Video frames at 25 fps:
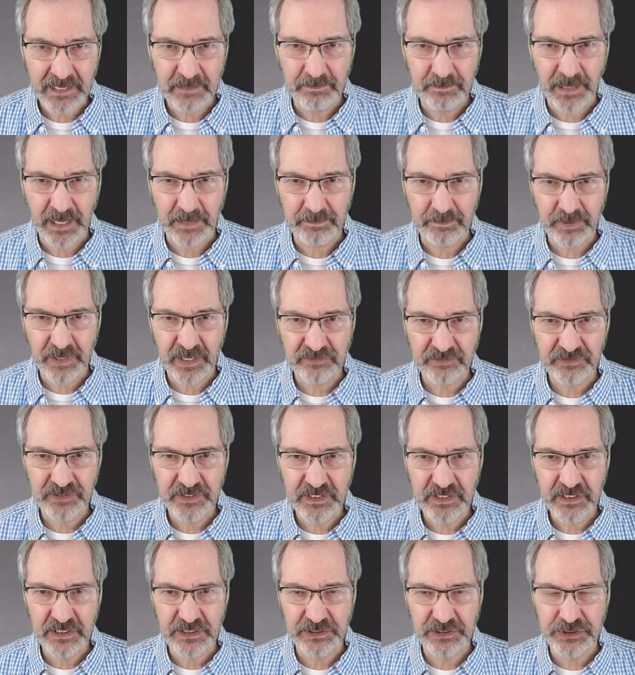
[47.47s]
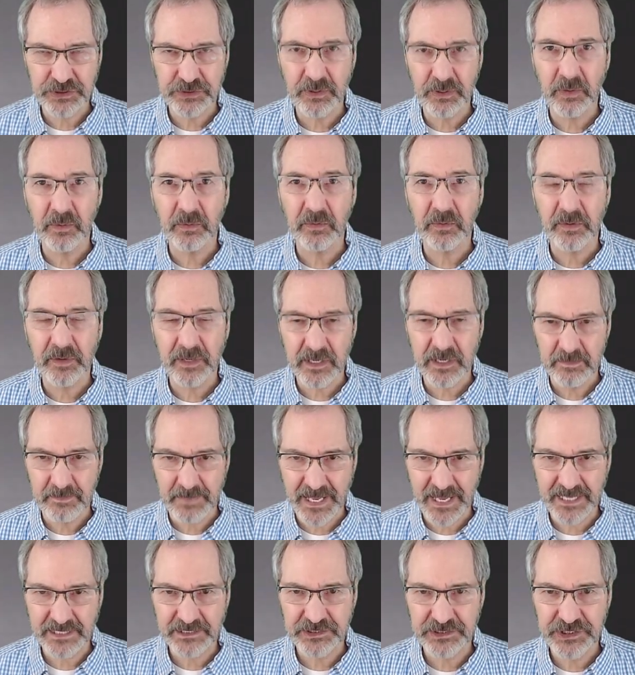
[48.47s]
by pressing Ctrl or
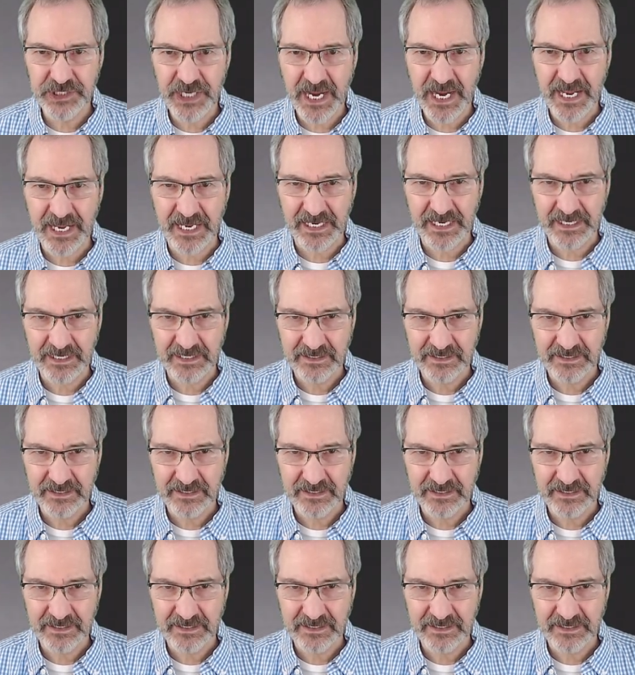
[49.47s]
Command J.